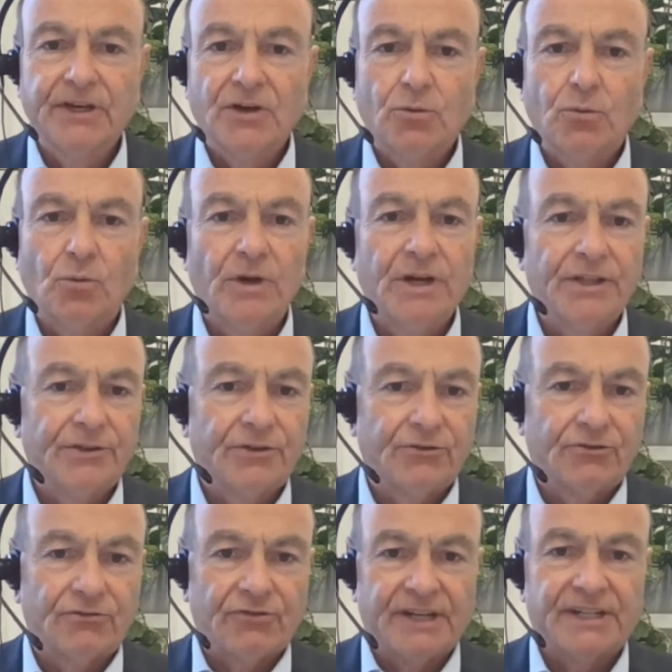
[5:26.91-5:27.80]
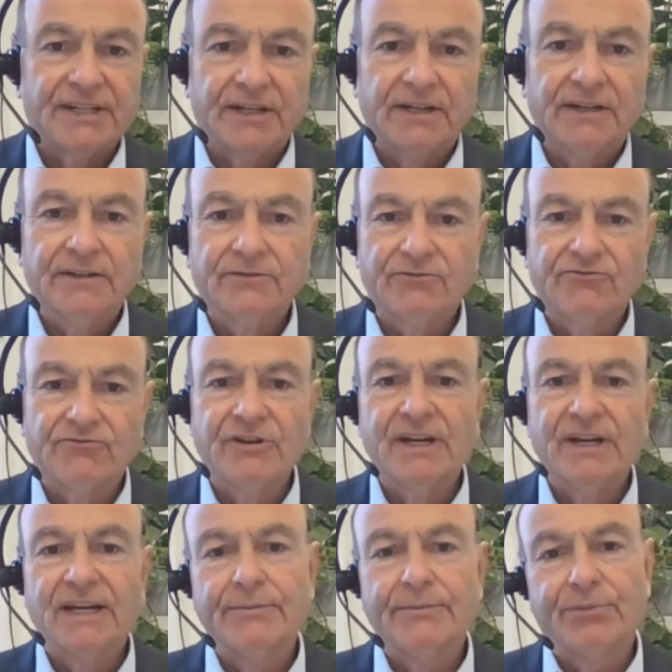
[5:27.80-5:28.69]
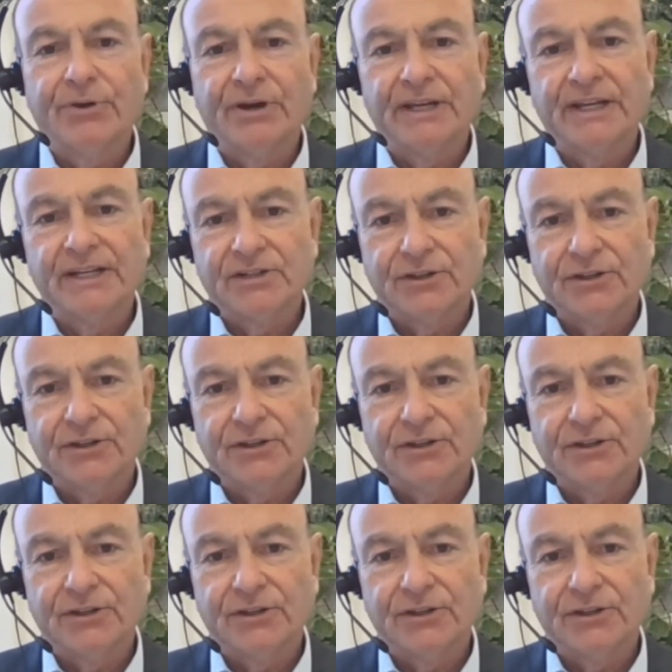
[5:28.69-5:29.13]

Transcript: with Greta really bringing to